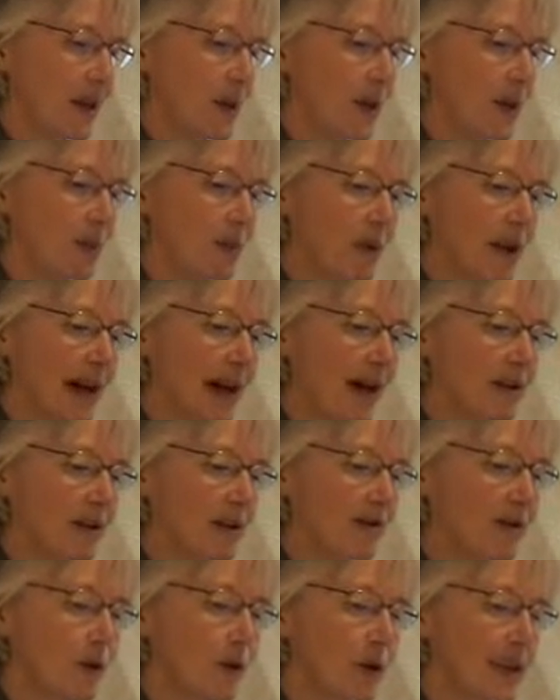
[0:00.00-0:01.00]
We put
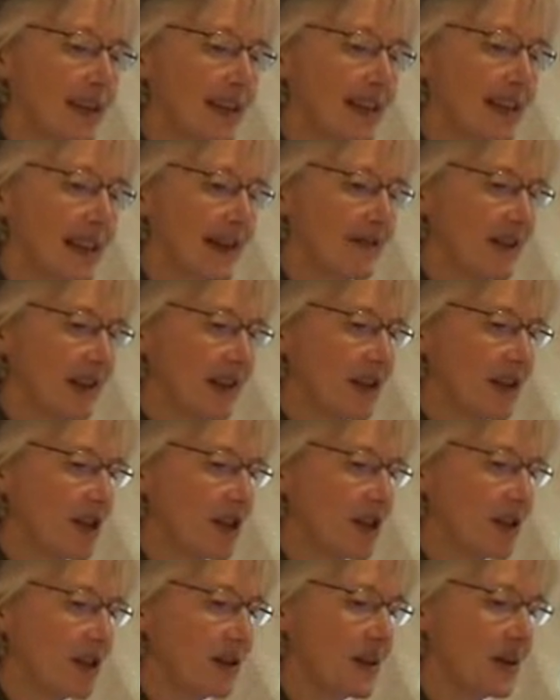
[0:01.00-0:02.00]
out 47
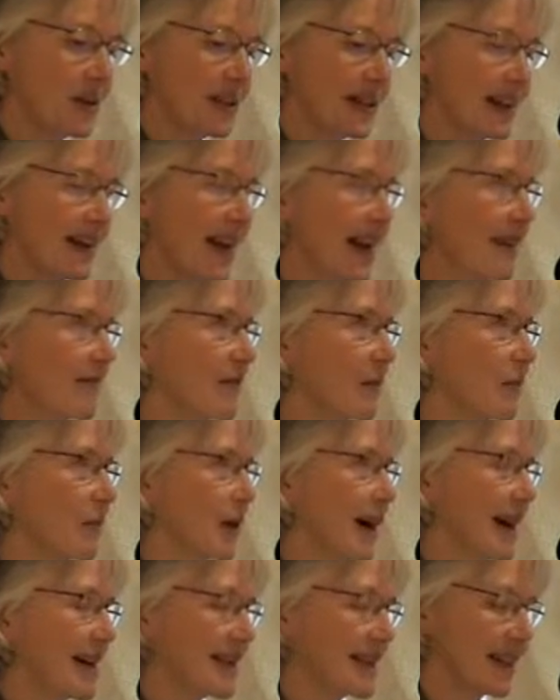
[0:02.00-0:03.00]
issues and have the
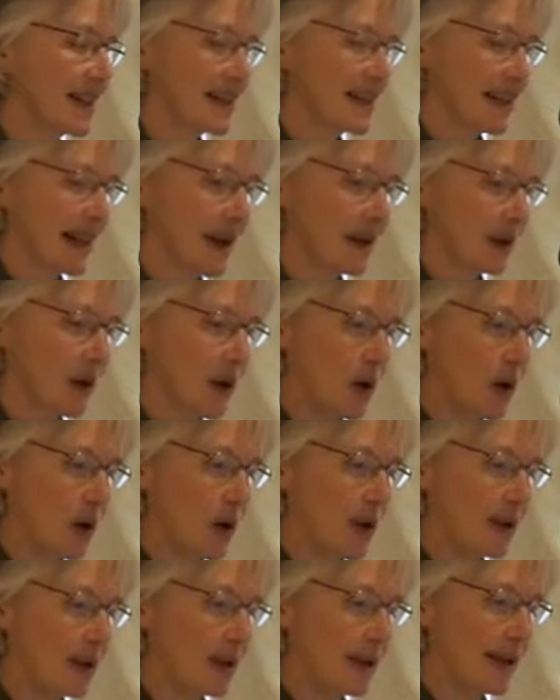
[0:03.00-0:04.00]
process down
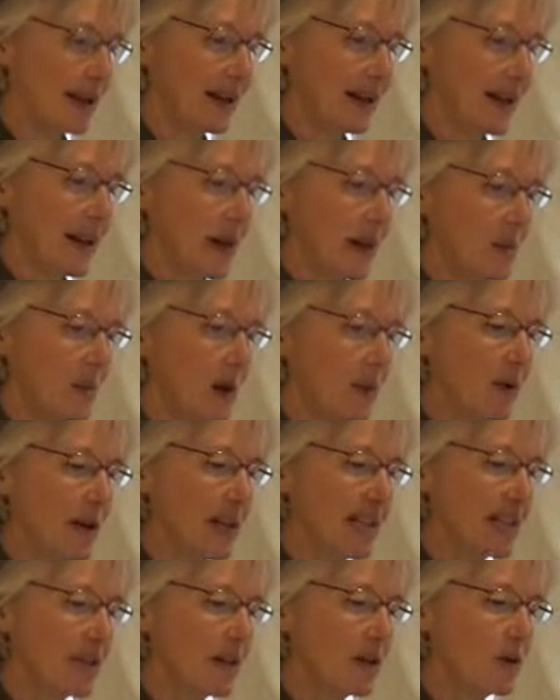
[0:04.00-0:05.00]
cold, but we
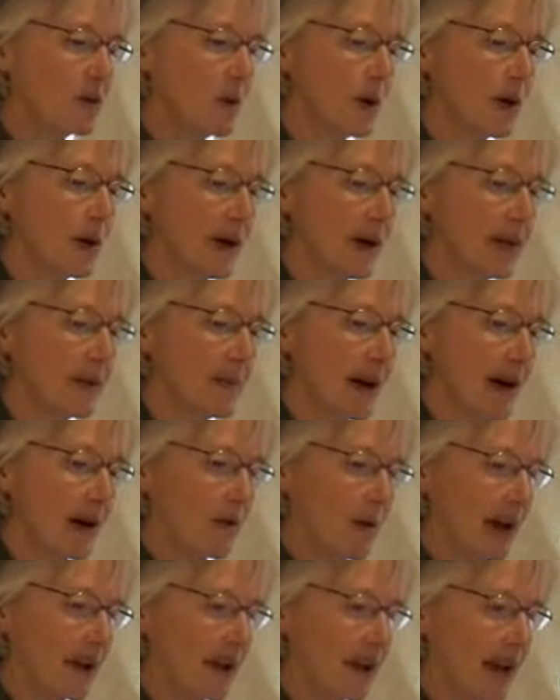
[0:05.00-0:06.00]
still worry
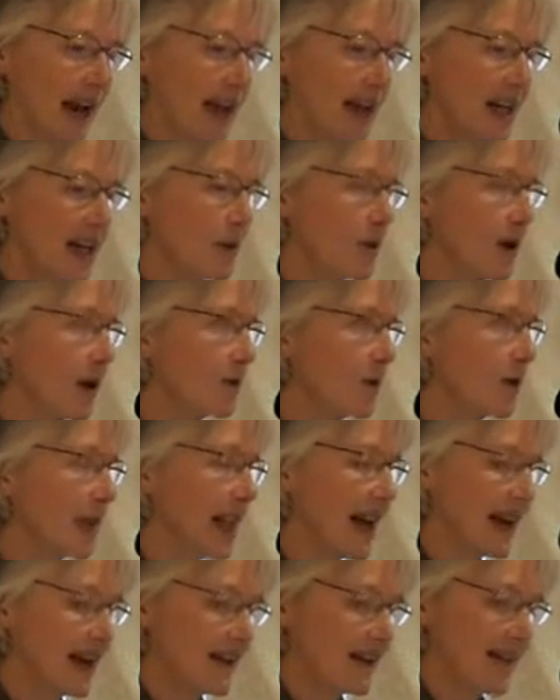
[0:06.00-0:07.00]
about whether anyone will
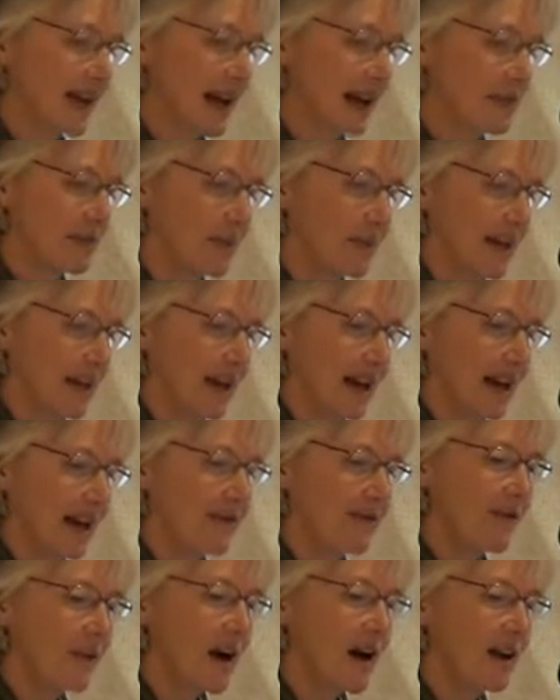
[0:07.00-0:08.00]
like them
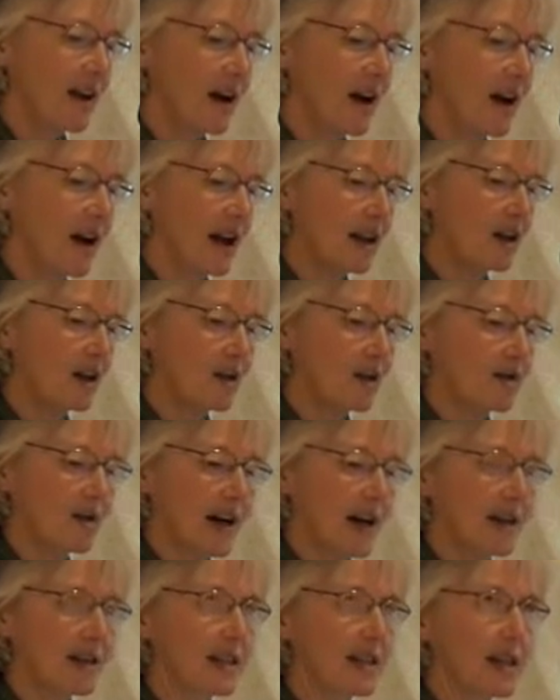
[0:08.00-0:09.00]
and fall all over
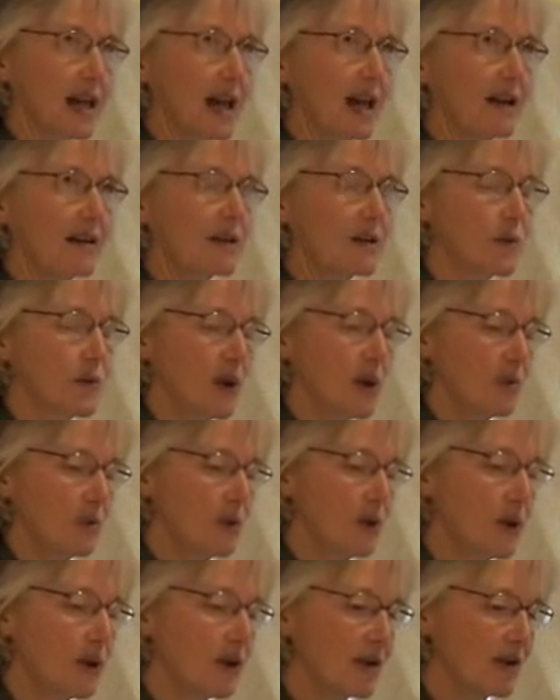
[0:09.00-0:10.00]
ourselves when a
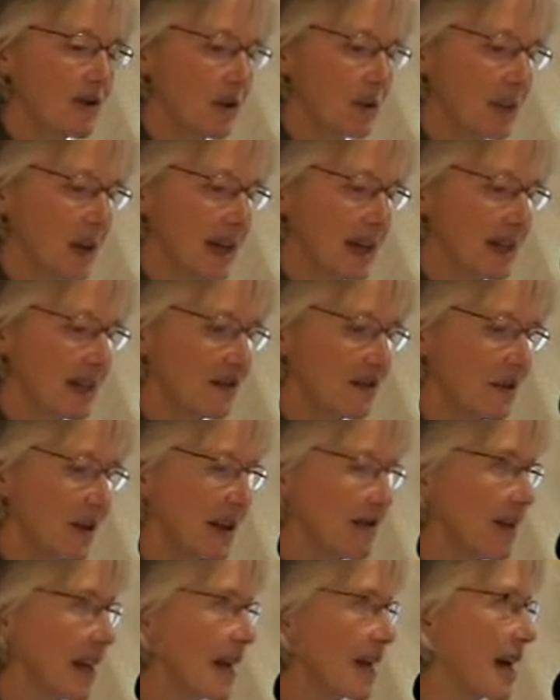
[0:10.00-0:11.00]
beautiful piece of
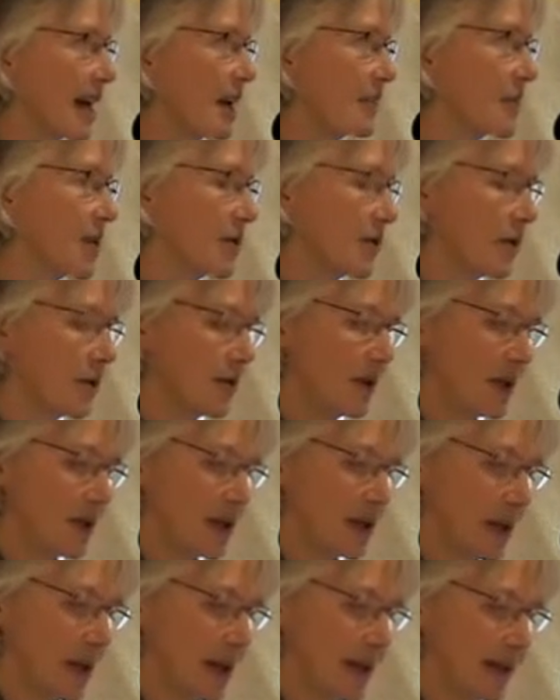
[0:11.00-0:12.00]
weaving comes through the
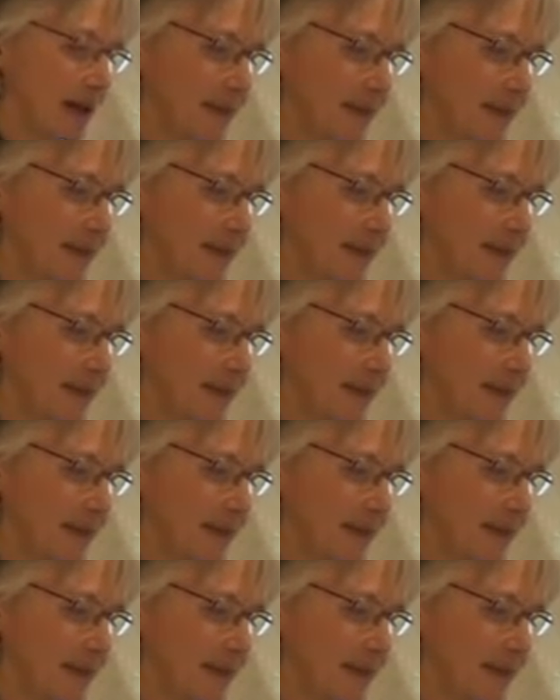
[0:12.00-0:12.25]
door.